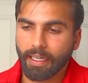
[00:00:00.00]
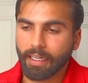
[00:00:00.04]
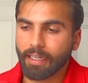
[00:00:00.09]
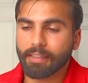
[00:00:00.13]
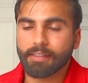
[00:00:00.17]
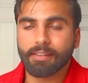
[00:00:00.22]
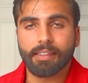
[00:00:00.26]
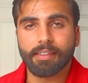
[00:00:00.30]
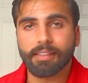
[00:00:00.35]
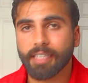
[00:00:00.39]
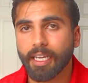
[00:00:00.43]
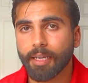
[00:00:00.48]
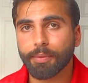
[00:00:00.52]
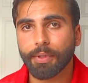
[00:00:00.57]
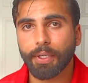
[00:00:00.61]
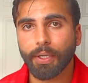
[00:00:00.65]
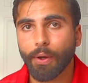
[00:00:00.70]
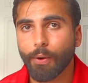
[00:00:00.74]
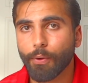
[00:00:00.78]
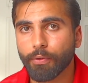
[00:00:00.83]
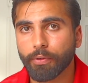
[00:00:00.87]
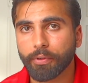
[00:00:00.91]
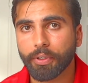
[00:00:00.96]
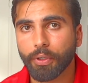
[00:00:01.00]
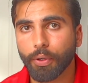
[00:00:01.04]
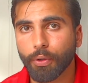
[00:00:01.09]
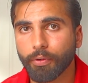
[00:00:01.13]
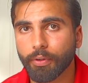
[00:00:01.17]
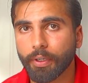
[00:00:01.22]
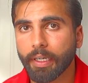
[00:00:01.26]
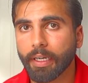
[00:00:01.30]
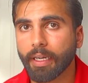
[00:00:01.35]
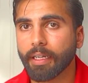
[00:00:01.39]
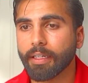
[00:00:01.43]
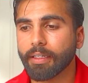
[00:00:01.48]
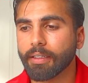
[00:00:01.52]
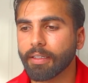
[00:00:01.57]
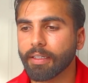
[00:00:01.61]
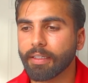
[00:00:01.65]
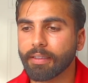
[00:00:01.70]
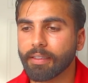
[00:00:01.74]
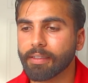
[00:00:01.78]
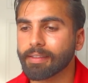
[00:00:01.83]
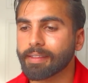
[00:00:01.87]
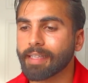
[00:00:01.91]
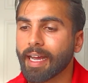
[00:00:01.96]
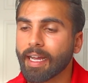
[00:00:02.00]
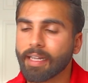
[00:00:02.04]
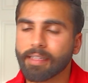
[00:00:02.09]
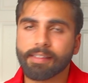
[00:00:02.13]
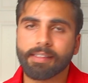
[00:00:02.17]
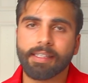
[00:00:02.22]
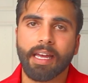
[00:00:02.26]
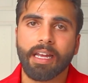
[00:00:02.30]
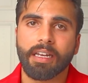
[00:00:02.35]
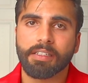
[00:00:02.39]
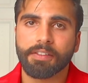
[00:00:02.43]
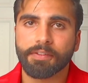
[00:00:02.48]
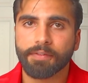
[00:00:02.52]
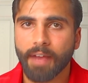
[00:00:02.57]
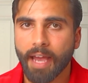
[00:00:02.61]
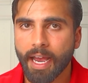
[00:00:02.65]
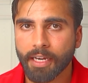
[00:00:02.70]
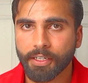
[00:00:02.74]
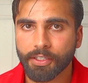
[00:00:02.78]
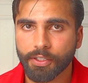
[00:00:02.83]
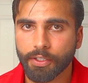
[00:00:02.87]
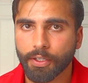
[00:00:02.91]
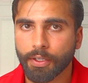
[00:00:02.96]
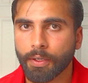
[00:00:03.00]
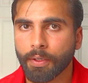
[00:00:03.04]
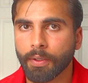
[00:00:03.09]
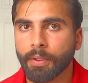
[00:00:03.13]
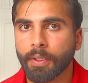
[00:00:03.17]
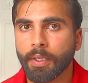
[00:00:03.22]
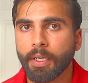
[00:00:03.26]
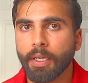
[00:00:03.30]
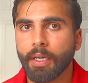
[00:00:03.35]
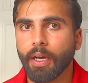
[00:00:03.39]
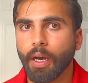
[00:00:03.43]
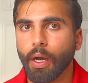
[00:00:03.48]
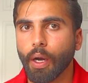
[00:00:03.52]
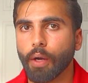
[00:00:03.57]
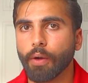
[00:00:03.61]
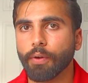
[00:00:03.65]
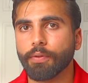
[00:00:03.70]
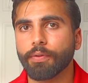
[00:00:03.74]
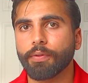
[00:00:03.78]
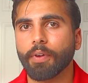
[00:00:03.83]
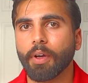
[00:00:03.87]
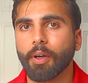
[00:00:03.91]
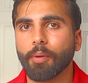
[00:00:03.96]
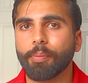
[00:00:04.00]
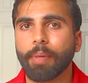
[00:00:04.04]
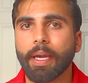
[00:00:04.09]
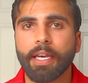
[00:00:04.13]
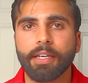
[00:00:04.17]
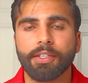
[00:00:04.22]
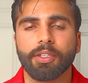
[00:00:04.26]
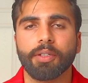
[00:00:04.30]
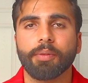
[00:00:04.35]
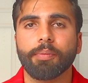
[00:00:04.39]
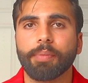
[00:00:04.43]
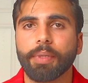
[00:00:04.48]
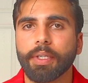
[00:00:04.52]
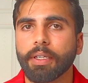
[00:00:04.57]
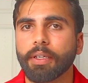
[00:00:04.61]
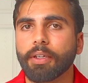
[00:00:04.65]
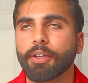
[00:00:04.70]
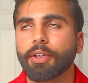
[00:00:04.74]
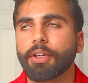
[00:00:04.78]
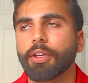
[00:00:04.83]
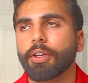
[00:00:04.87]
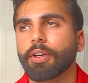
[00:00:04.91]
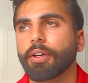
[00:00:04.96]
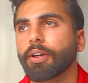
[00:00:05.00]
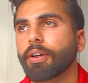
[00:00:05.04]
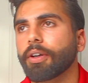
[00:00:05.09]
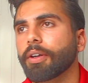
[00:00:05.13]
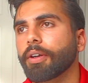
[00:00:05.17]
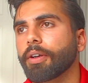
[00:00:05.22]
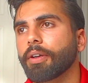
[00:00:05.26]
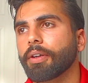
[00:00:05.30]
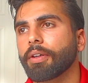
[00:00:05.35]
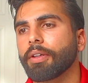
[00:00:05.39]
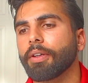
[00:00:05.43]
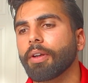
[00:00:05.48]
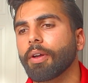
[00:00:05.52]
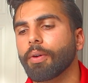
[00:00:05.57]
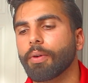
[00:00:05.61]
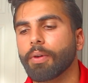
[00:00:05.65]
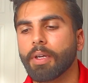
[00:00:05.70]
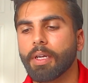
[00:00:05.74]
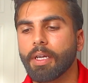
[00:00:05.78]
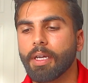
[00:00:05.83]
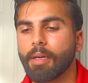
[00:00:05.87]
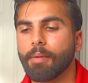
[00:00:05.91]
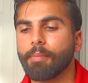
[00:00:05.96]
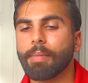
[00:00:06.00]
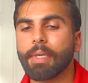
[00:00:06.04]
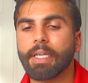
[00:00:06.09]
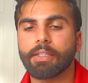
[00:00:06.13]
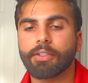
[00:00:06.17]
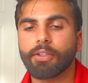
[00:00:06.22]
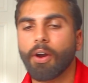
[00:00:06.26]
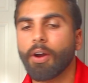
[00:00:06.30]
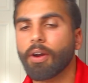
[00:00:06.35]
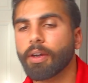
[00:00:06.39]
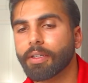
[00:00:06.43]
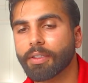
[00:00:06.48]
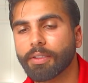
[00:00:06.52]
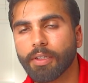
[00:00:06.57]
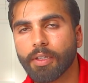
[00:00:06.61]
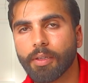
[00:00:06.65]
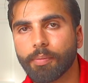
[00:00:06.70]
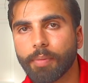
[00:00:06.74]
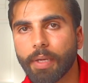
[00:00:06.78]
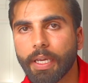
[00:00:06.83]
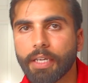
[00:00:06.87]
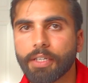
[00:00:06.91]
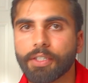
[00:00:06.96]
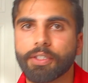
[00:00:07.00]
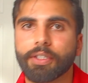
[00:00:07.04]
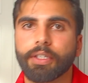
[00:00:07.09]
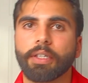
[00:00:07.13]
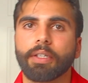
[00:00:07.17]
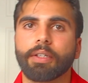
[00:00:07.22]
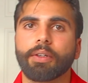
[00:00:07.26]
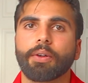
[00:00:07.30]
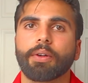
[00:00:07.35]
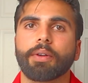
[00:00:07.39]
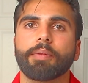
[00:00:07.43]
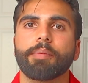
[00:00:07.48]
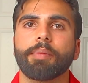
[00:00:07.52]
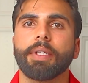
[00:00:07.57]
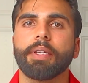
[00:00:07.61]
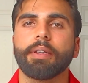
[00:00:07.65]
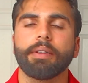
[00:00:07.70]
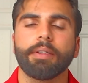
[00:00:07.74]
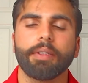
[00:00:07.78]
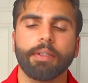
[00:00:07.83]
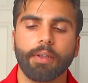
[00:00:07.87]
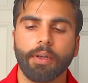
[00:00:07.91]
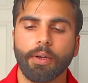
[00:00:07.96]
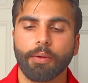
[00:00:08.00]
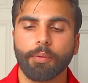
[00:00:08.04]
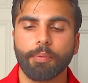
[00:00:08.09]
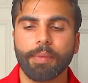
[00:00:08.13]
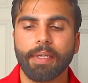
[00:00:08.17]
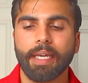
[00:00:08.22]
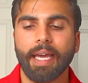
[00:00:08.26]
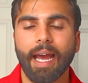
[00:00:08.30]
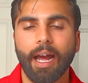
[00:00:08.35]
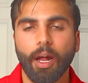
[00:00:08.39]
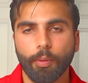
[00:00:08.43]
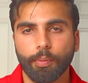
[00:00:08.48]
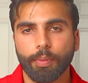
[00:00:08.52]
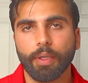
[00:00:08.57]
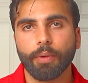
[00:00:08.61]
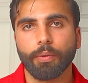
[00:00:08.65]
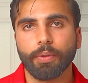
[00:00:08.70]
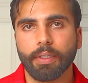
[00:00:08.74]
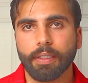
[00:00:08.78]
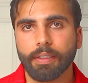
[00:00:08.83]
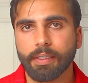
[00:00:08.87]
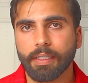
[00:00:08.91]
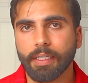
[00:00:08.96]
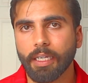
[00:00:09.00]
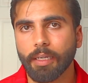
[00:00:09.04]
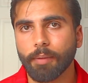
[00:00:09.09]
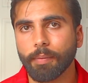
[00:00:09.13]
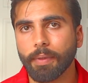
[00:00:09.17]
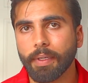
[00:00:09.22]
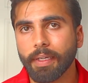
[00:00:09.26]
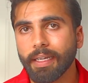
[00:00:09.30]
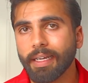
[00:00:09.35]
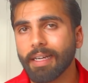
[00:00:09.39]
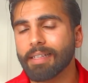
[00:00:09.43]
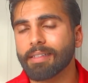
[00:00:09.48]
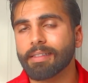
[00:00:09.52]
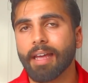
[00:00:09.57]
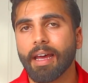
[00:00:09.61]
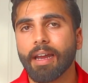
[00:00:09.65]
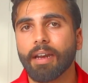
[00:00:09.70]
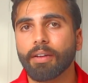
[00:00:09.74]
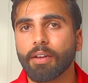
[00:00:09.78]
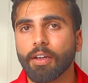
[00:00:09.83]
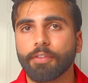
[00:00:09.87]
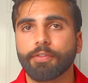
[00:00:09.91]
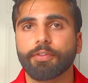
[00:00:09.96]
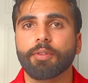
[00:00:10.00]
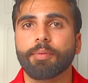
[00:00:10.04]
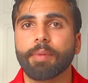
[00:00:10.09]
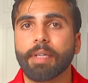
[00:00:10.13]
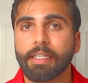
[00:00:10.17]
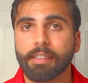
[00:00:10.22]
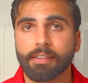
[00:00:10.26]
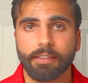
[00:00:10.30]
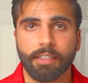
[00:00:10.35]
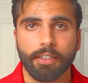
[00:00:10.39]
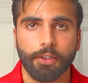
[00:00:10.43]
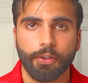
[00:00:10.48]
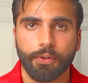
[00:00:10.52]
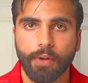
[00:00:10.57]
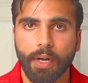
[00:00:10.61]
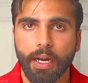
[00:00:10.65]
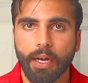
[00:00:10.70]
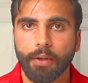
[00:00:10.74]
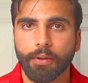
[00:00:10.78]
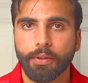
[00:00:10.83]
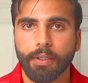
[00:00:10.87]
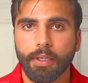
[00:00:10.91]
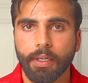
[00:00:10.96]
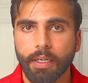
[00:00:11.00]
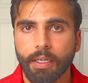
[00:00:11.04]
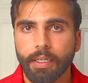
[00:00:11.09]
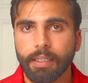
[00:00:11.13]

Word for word: and it's the same thing over and over again. Does that satisfaction of a patient being cured or you know me talking to the patient or me you know me helping with the team is that enough for me to stick around?